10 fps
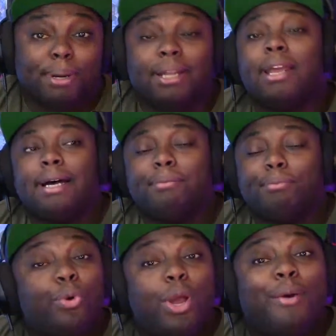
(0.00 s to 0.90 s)
but
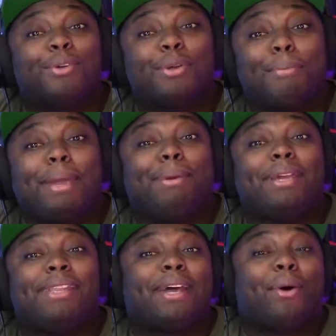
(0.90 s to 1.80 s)
who knows,
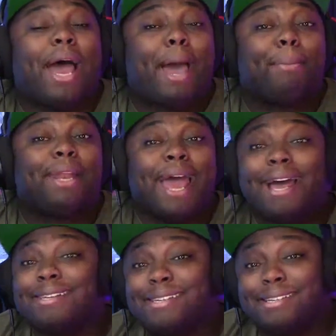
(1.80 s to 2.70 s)
maybe that'll happen
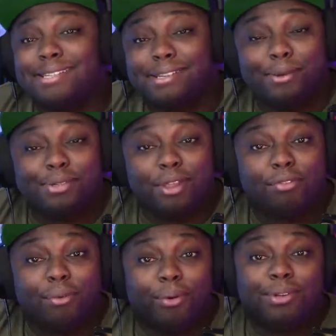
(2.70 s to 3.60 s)
as he's using
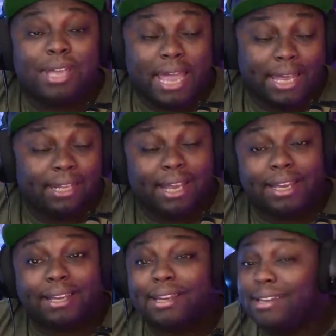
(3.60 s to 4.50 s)
the Force and
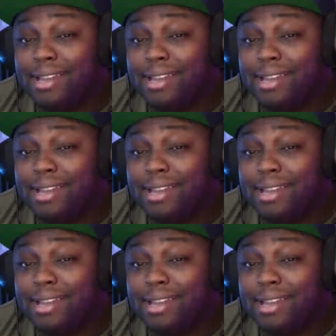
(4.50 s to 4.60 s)
like